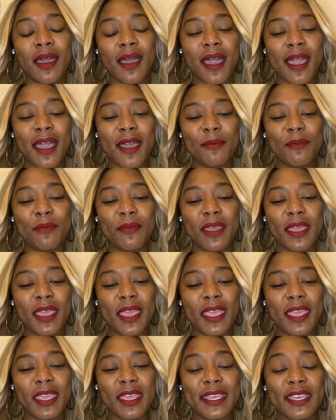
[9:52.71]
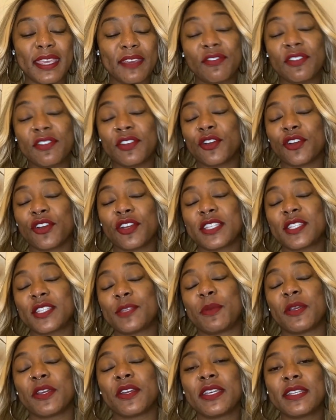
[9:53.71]
Um, given her
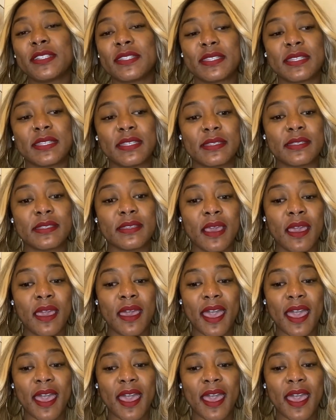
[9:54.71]
experiences,